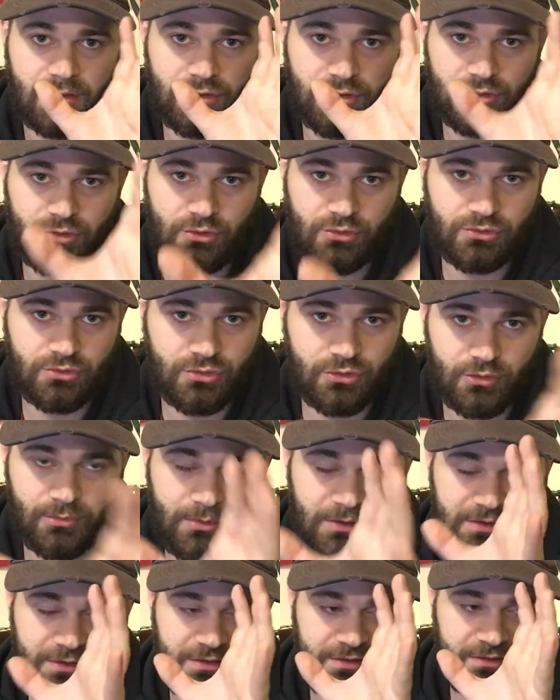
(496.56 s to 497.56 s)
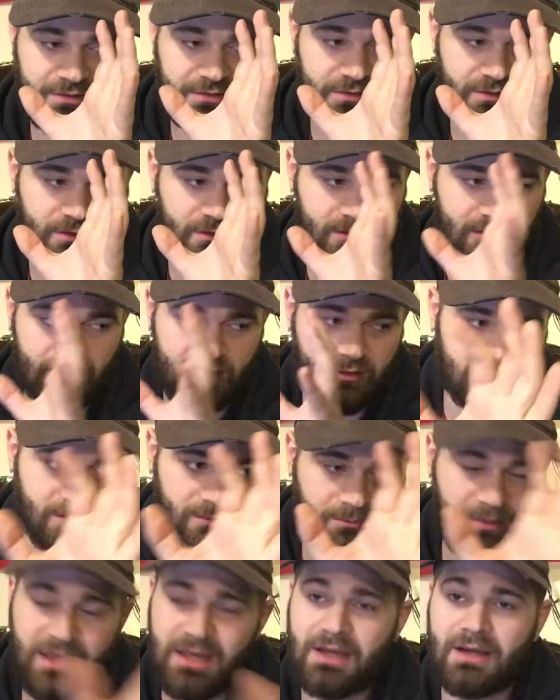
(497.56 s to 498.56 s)
YouTube is the
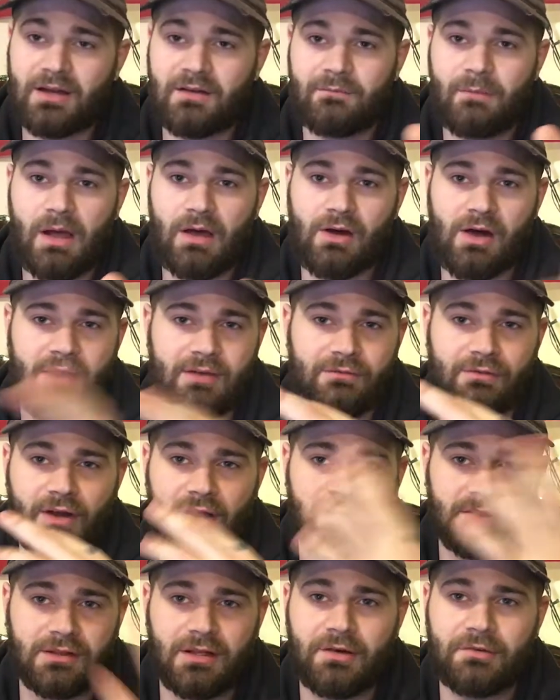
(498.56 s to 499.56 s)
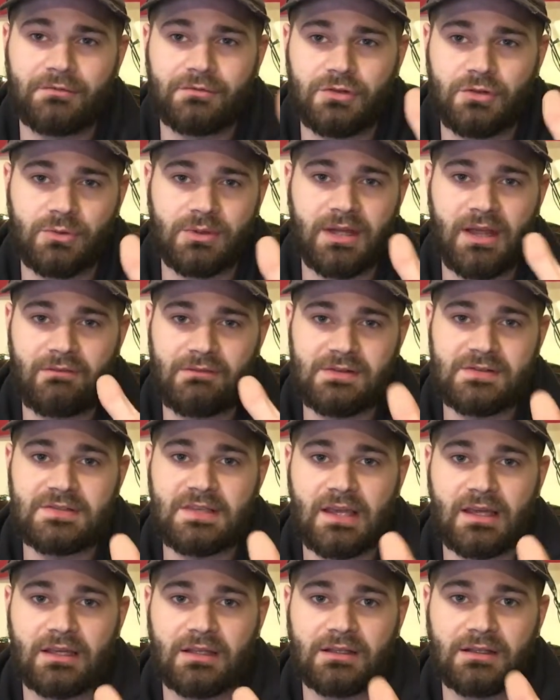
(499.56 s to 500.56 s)
meaning of my life, and I love doing every
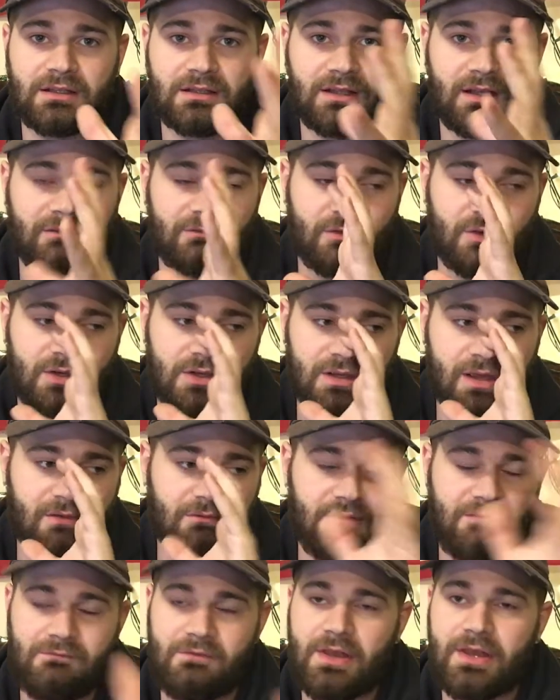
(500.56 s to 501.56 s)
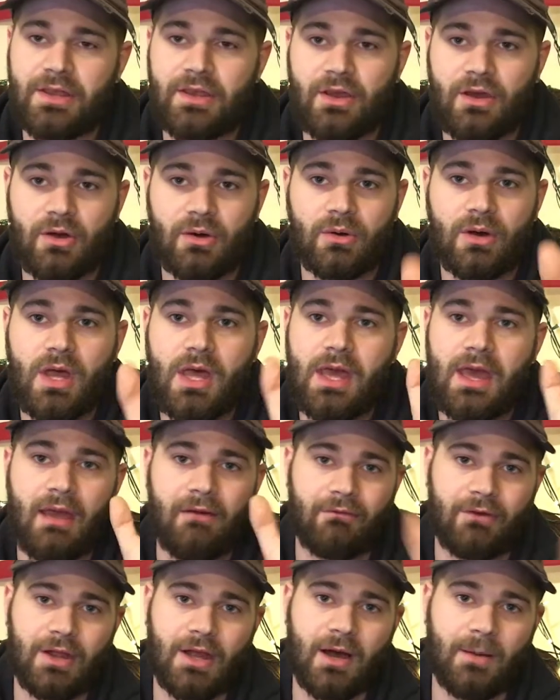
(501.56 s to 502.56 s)
second in every every video,
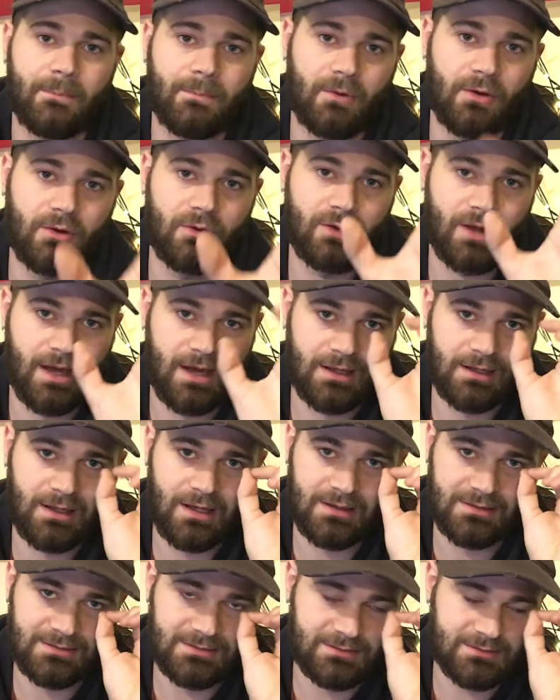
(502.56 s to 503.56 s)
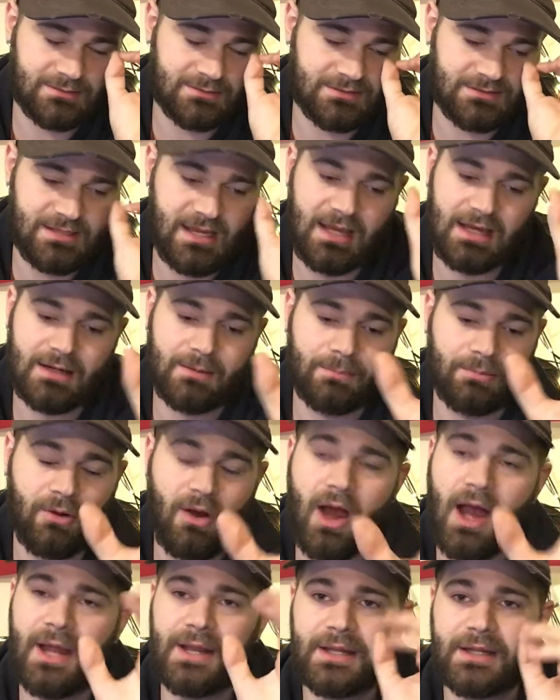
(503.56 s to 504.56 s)
every upload. I, I take
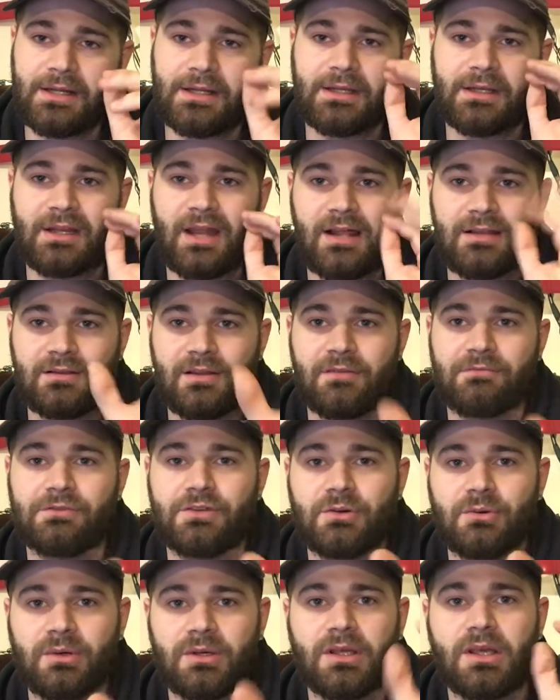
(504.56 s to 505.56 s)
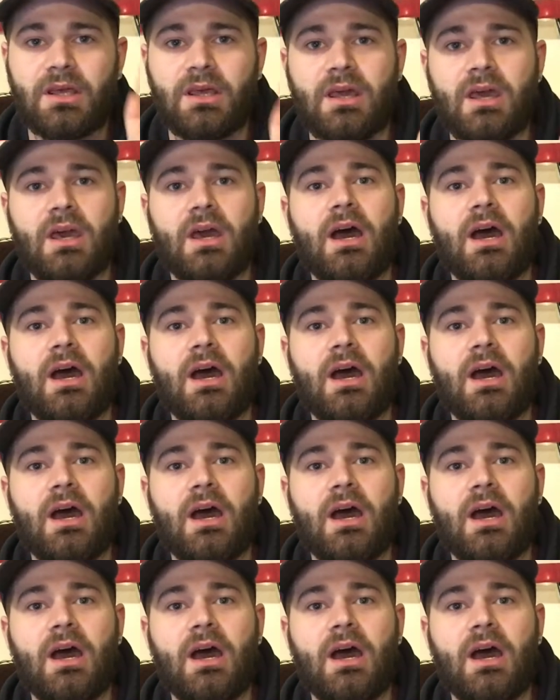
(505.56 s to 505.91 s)
pride in it, and I love doing it.